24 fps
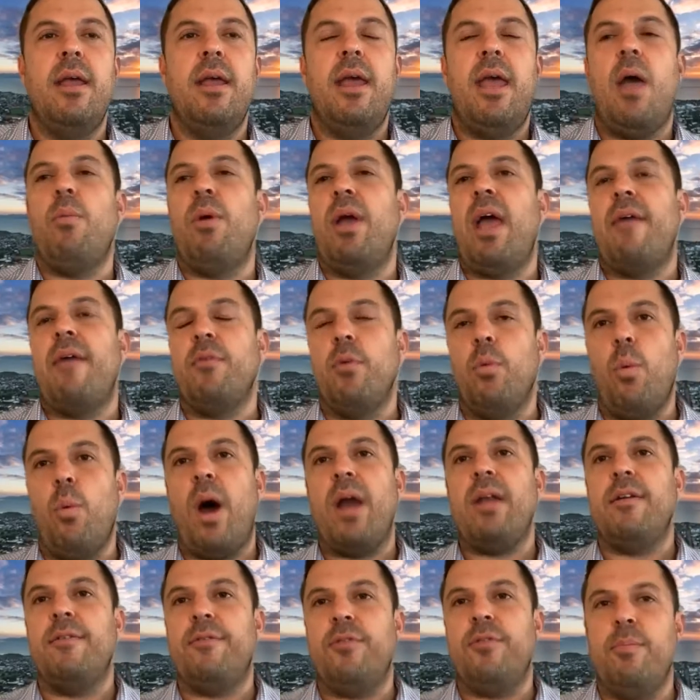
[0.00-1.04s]
And we have a
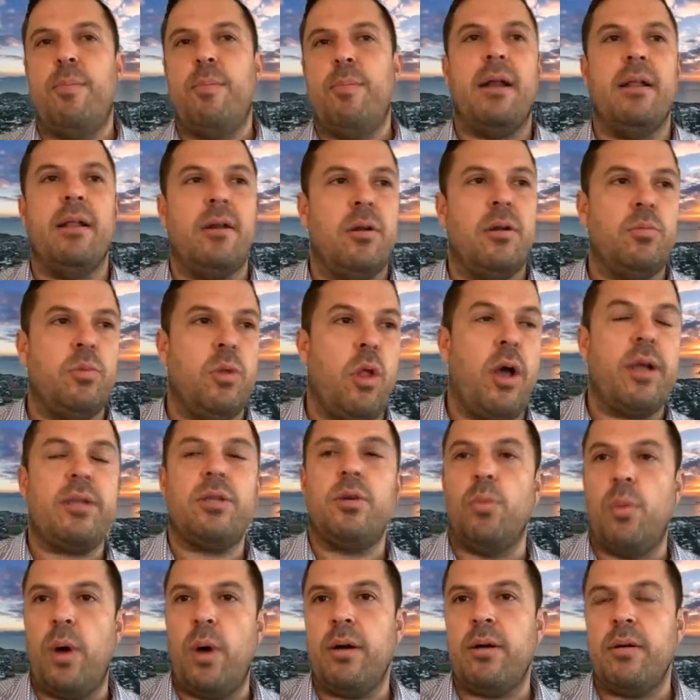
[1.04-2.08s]
wonderful panel, and I'd like to
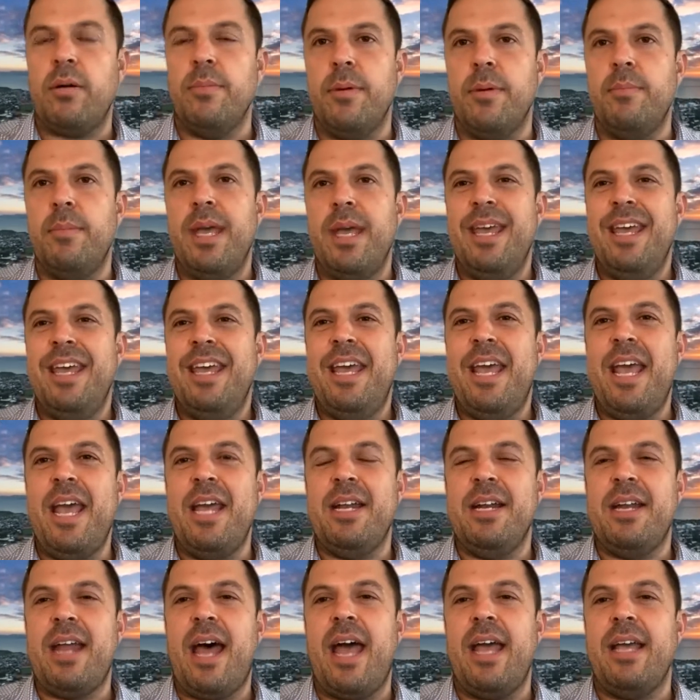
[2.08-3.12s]
welcome them here
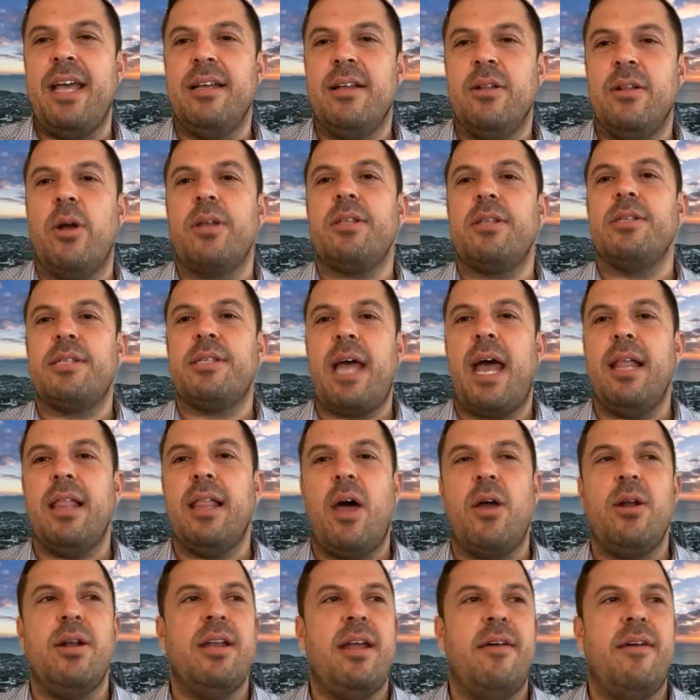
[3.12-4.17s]
today. I'd like to say hello
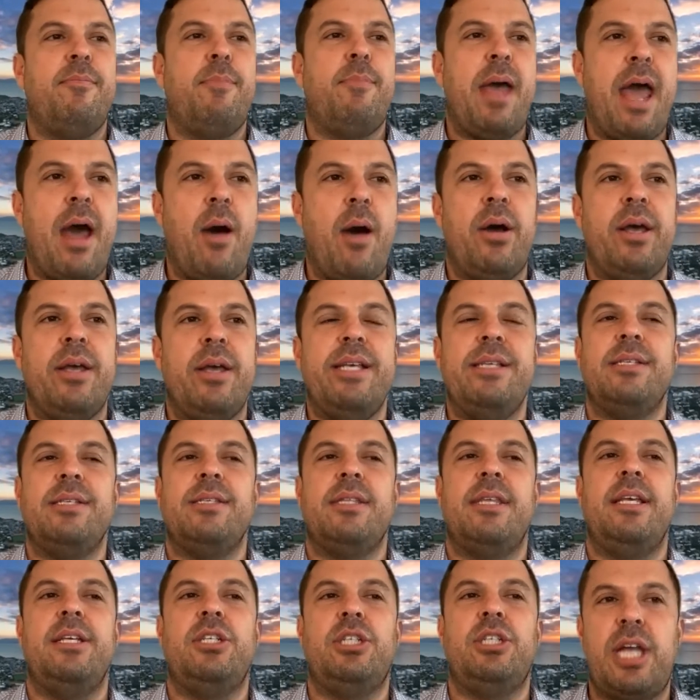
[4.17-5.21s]
to Neville Power. He's
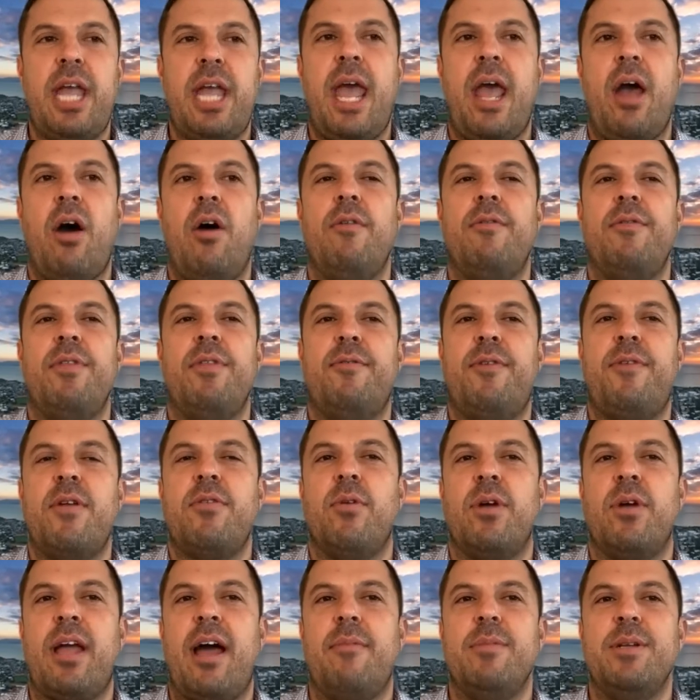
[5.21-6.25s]
the chair of the
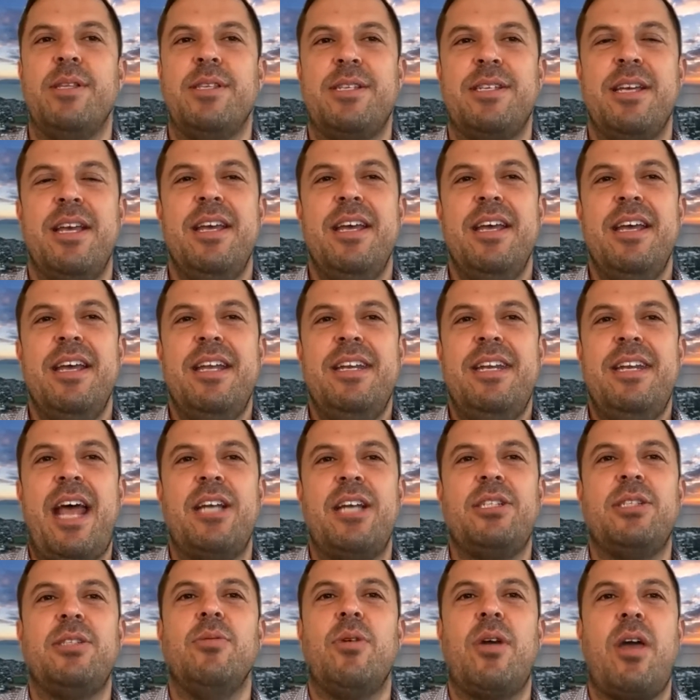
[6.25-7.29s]
federal government's
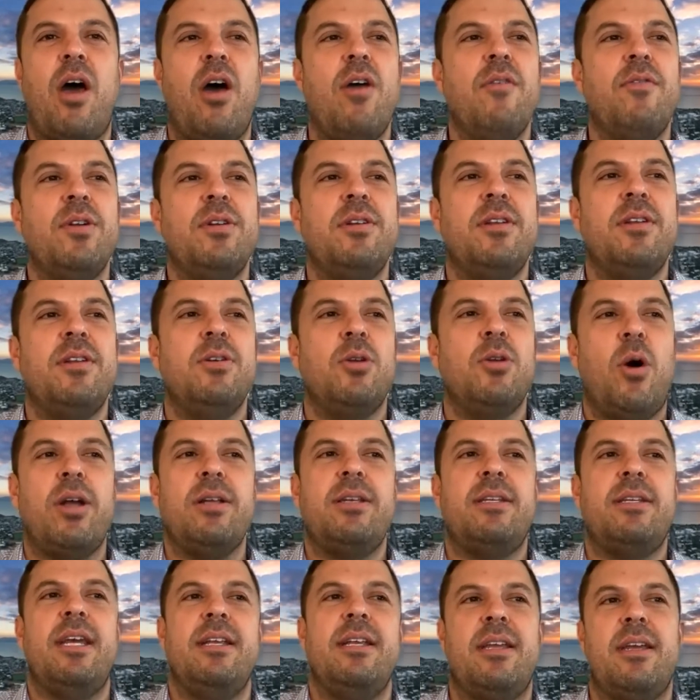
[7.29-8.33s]
National
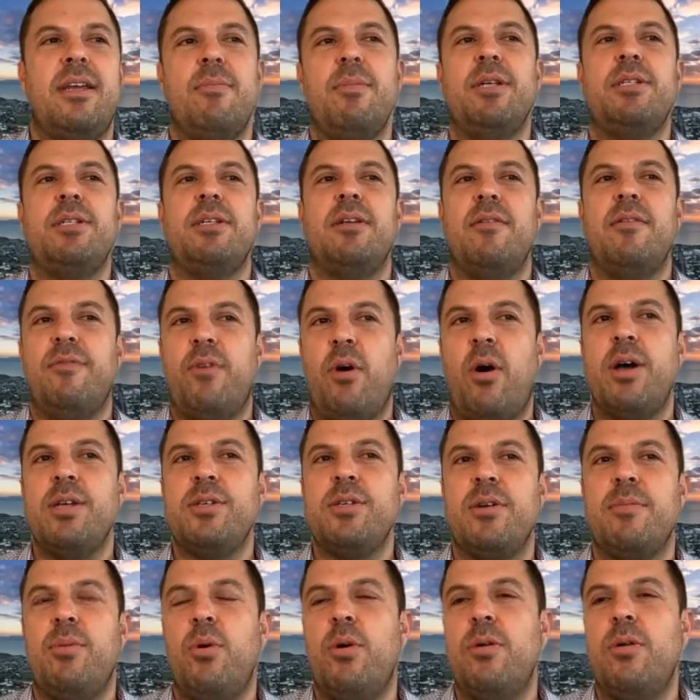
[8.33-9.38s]
COVID-19 Commission
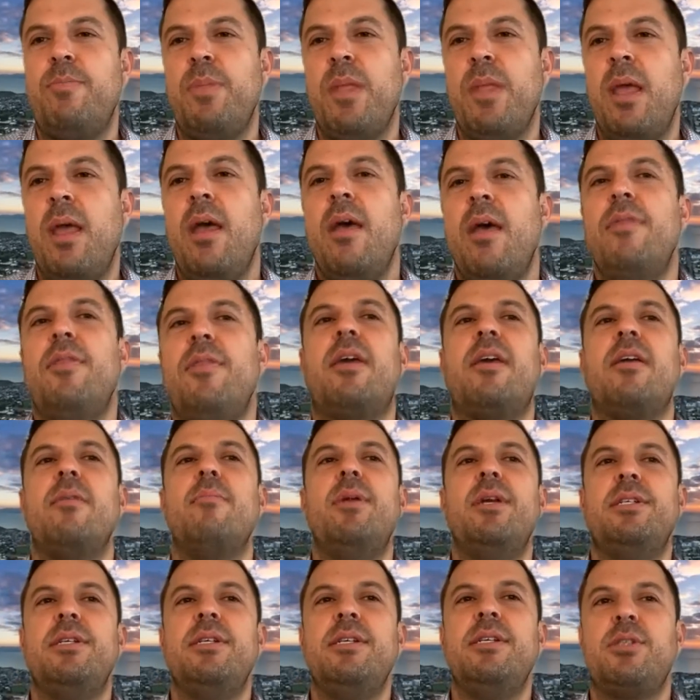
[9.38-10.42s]
Advisory Board. The
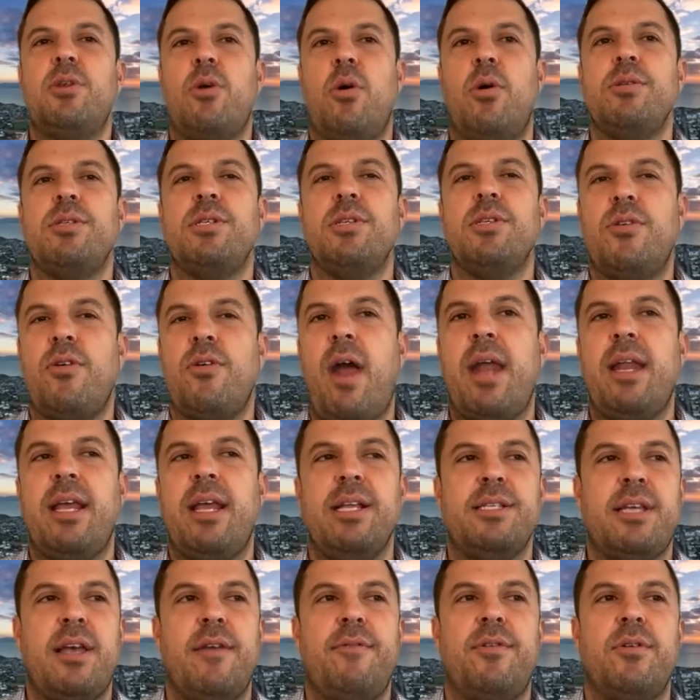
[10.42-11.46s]
Commission is concentrating
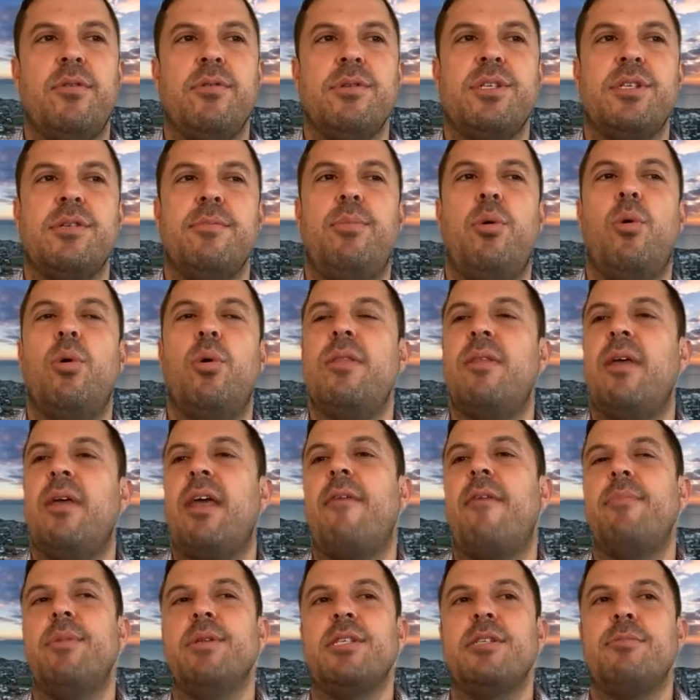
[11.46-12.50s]
its effort on supporting the
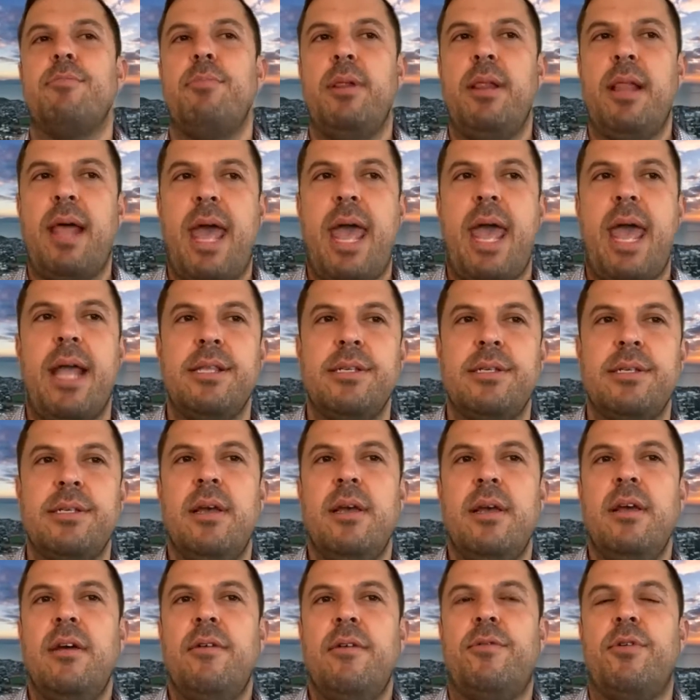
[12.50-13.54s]
government's plans
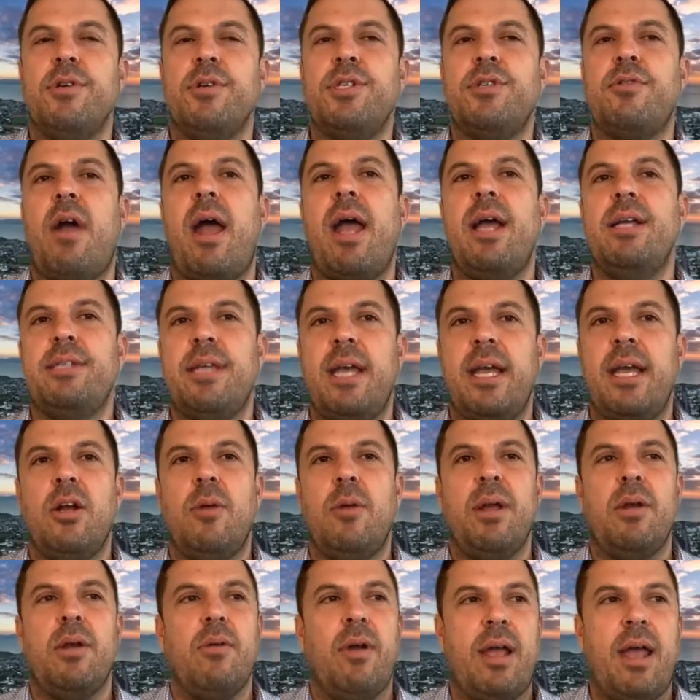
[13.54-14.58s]
for Australia's
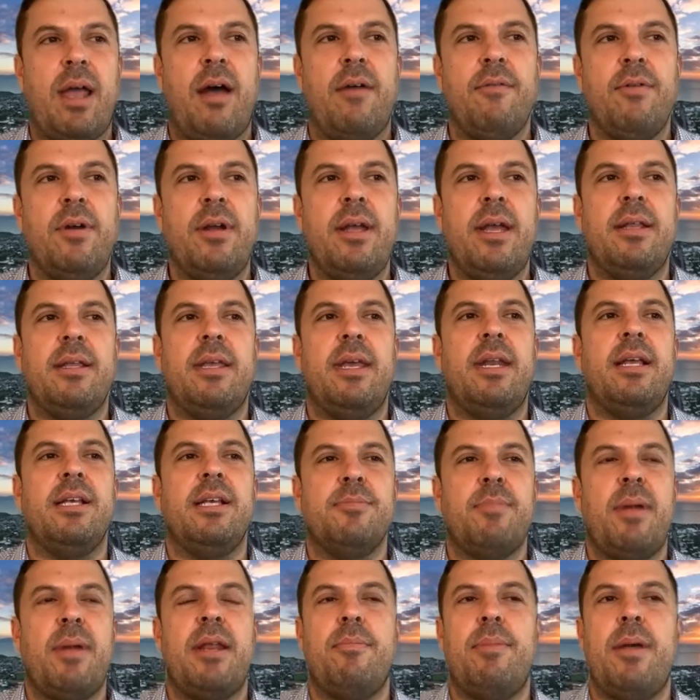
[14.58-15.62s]
economic recovery and getting
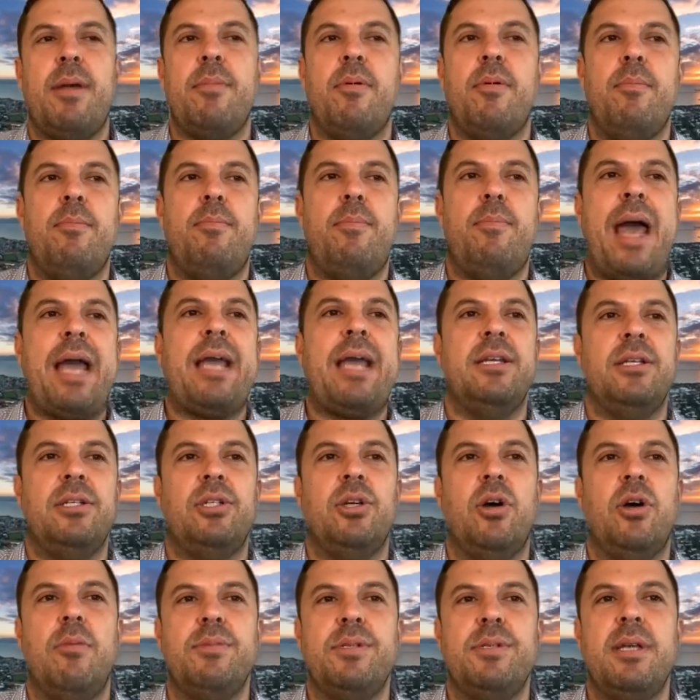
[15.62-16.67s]
as many people back into
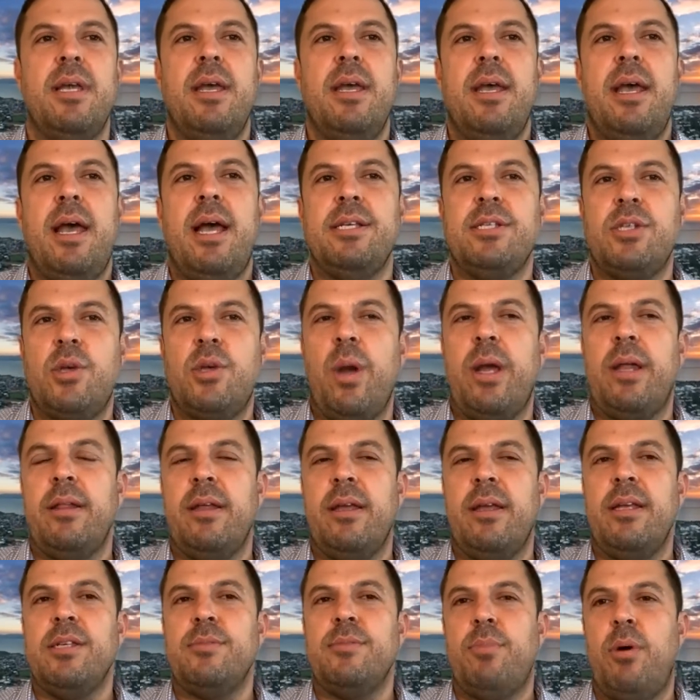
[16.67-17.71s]
jobs as
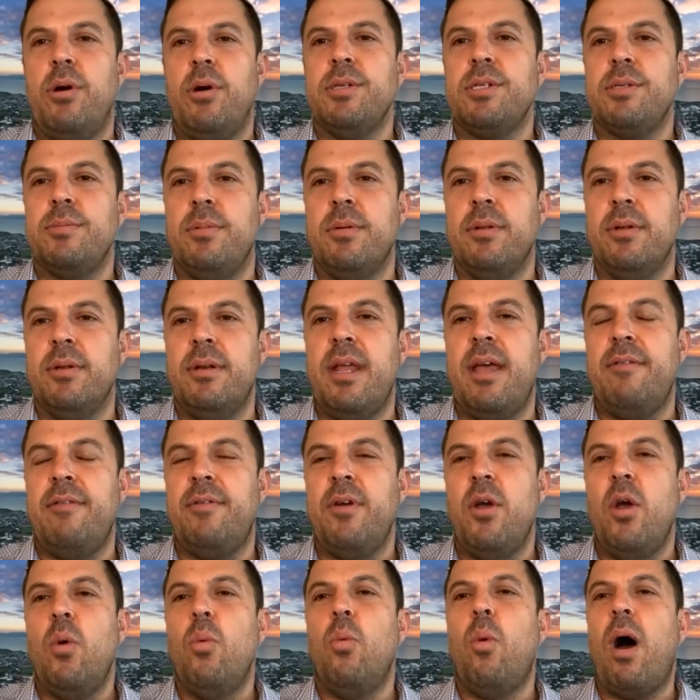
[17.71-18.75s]
quickly as possible. And Nev,
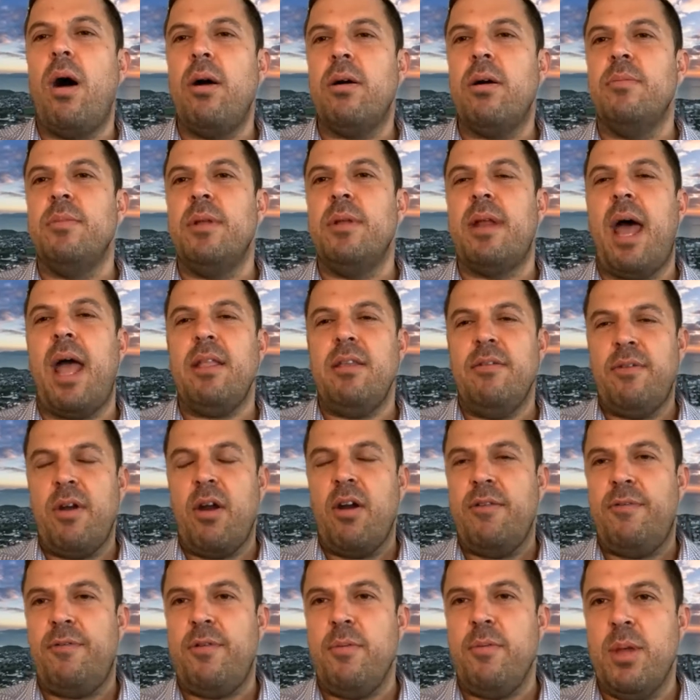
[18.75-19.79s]
welcome today, and you're
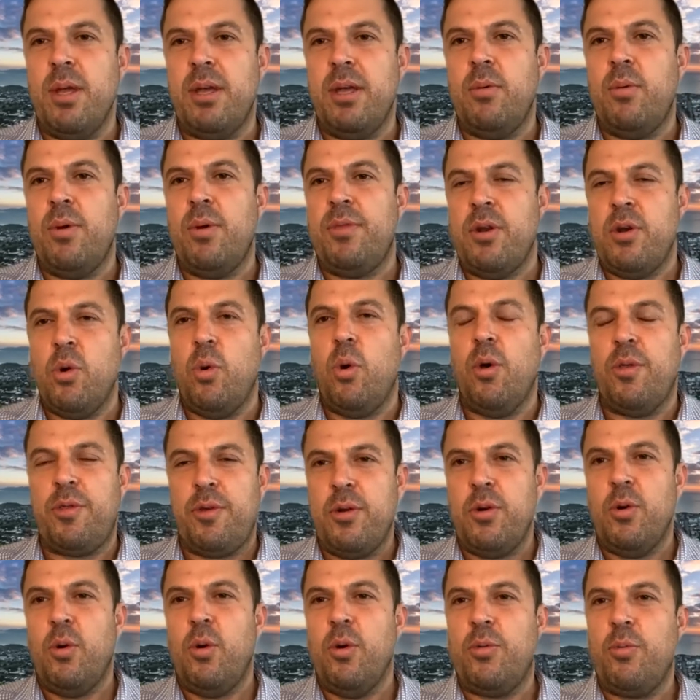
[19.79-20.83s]
very familiar with the North and
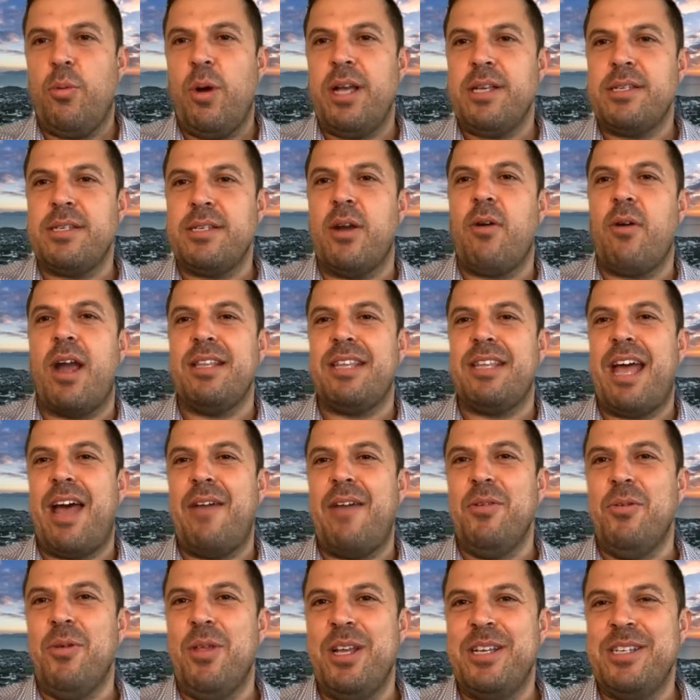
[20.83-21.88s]
Northwest, so great to have
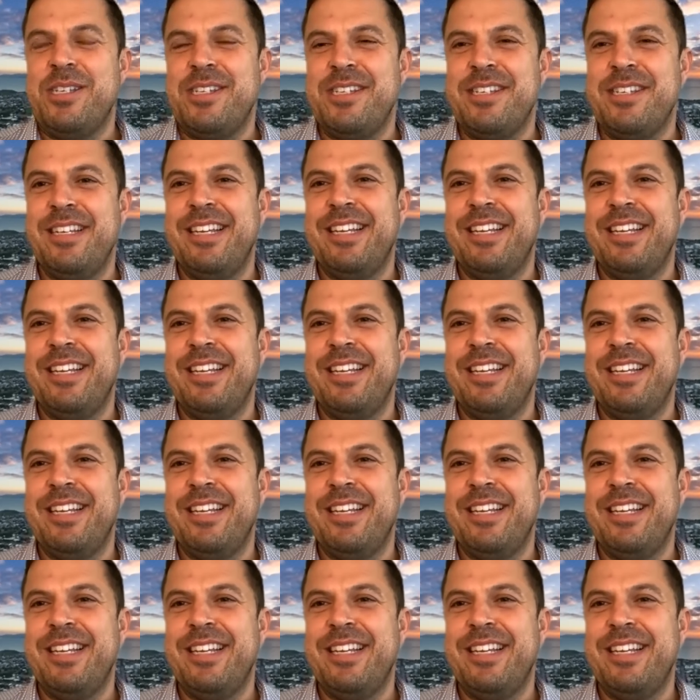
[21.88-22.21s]
you with us.